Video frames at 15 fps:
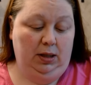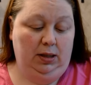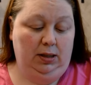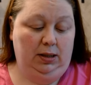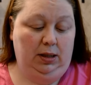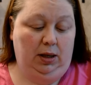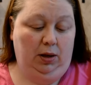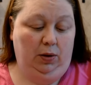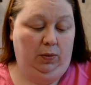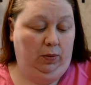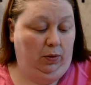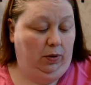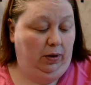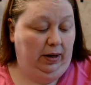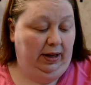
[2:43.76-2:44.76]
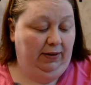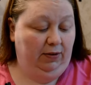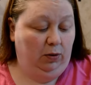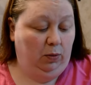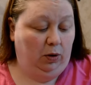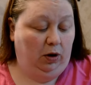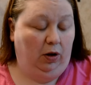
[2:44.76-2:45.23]
so we're going to give it a
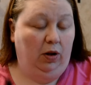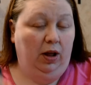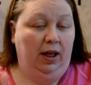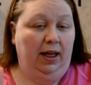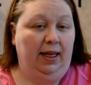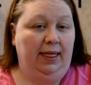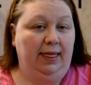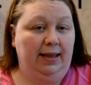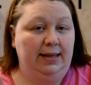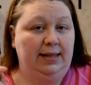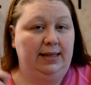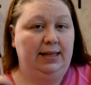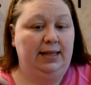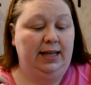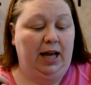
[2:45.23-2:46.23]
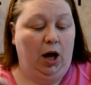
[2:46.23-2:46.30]
whirl. This is the